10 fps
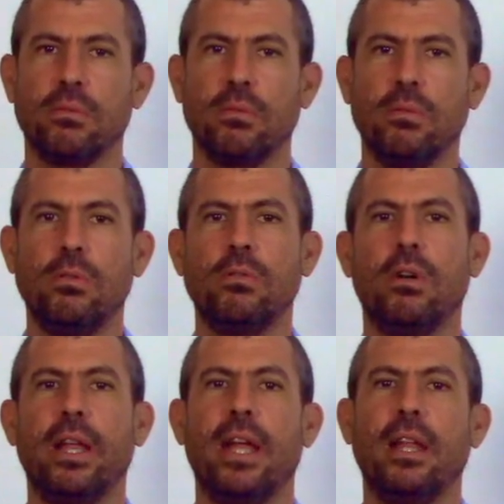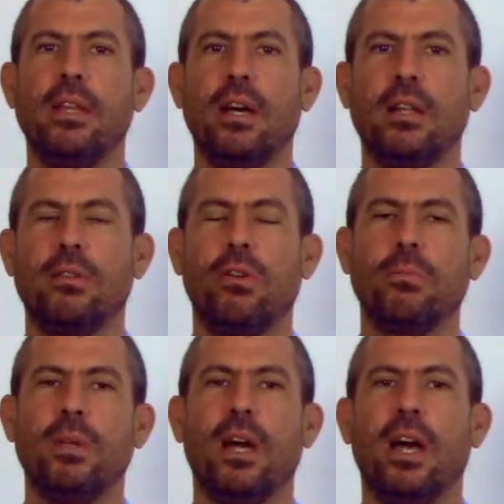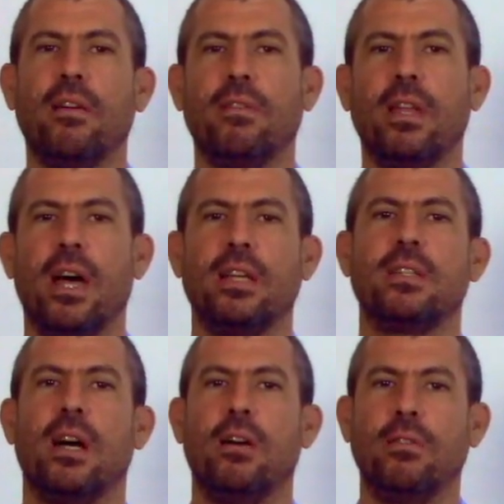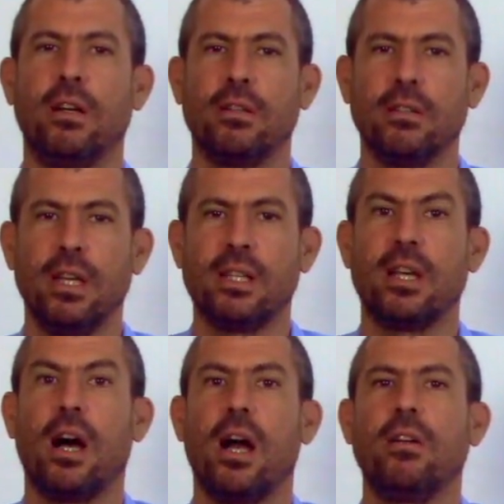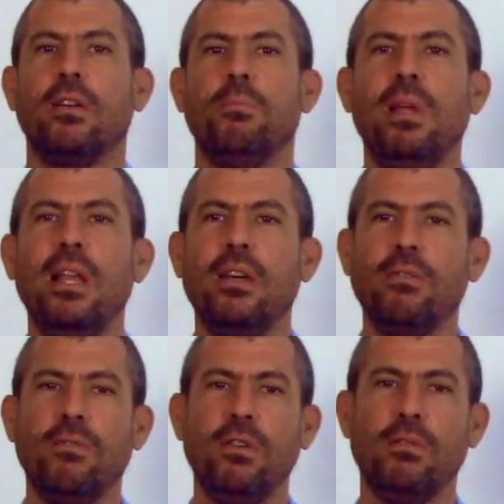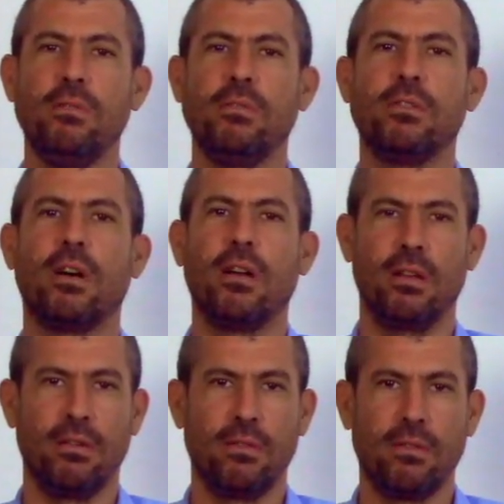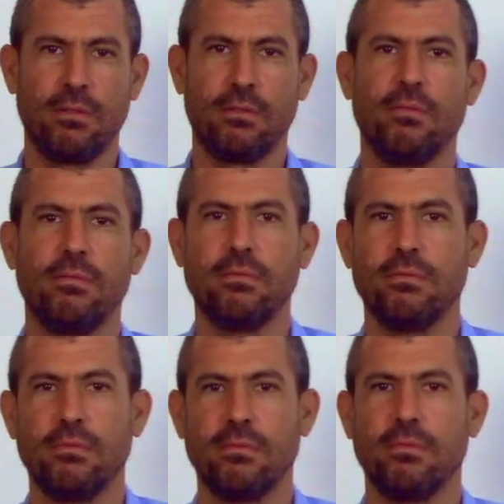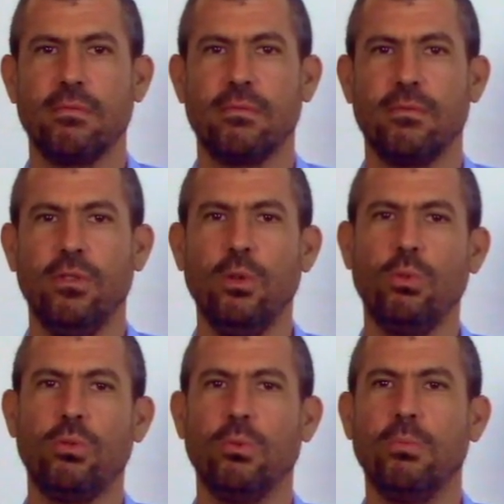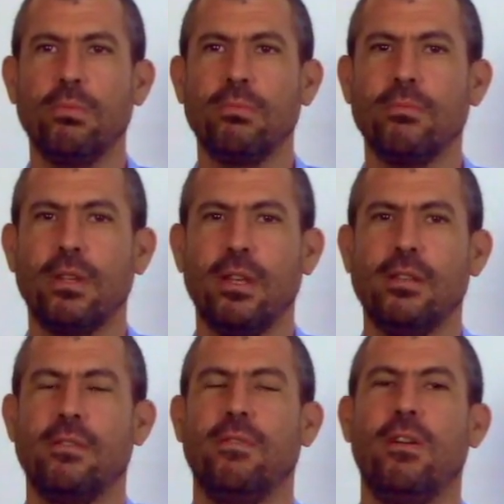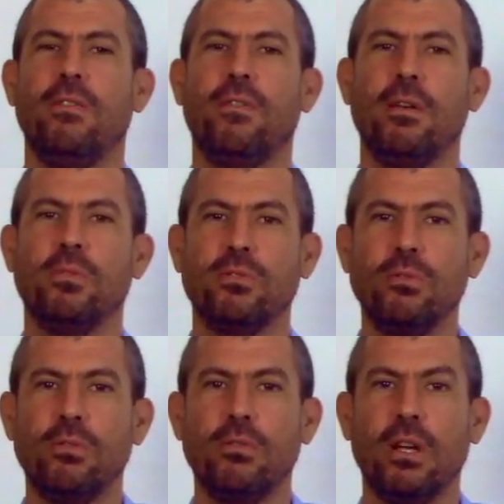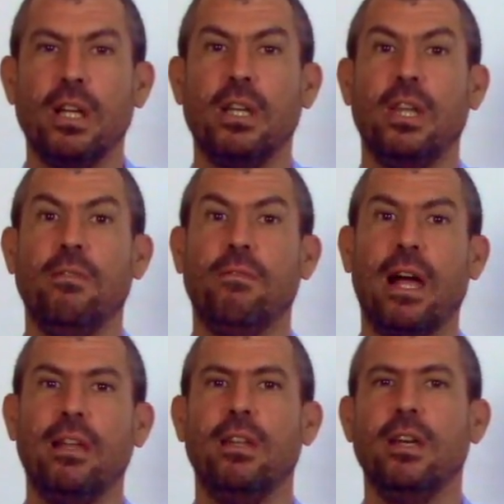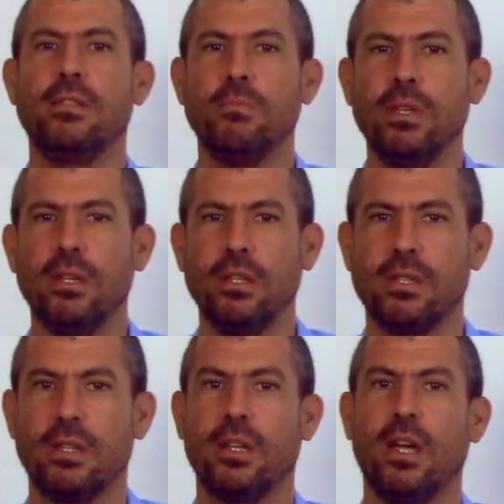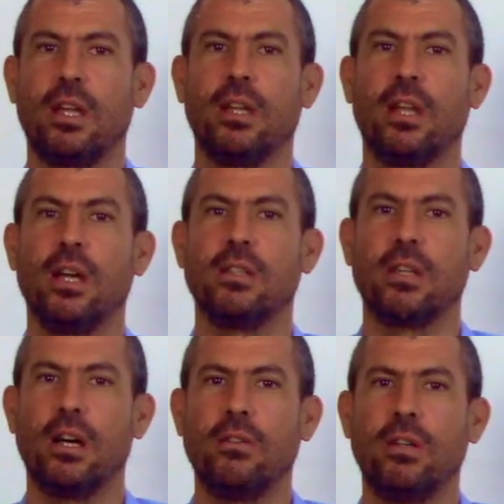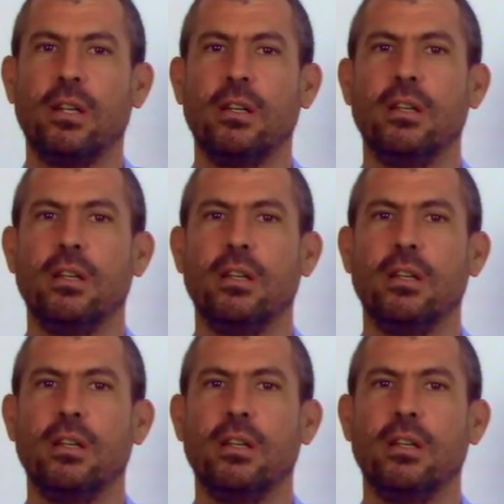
Guru Ananda told me I have a nice aura. He has 100 million views on YouTube. He is a very famous guru and he validates me. He said I had a nice aura